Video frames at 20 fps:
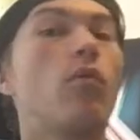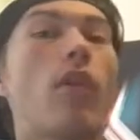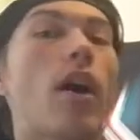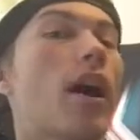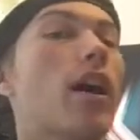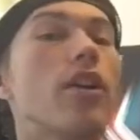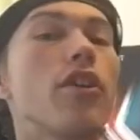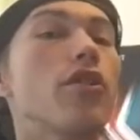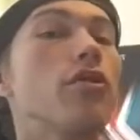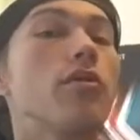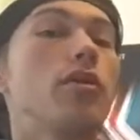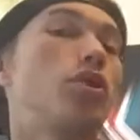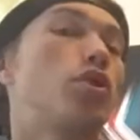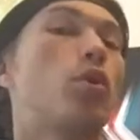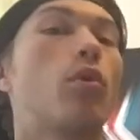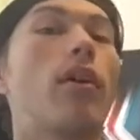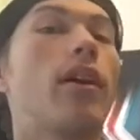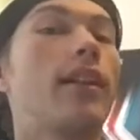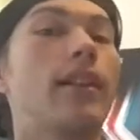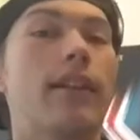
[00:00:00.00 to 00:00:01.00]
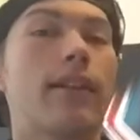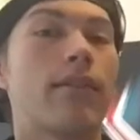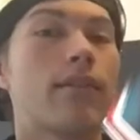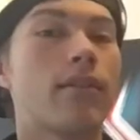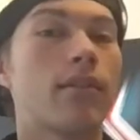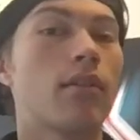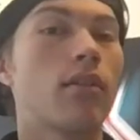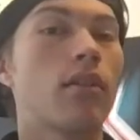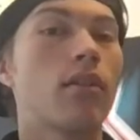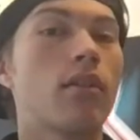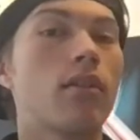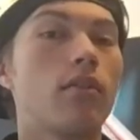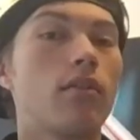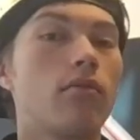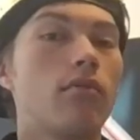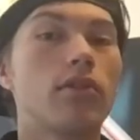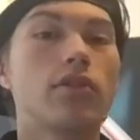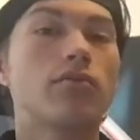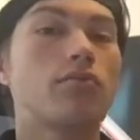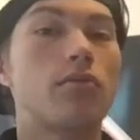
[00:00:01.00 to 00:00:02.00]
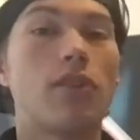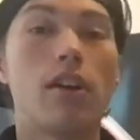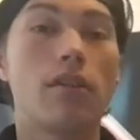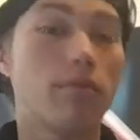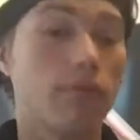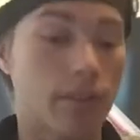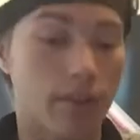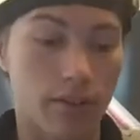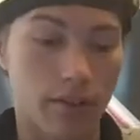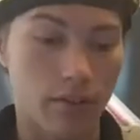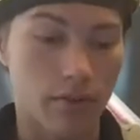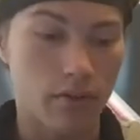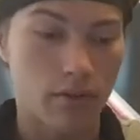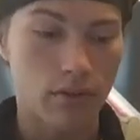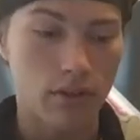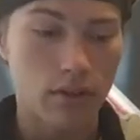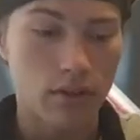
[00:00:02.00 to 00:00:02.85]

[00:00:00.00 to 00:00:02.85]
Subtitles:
Why are you enjoying this? What's wrong with you?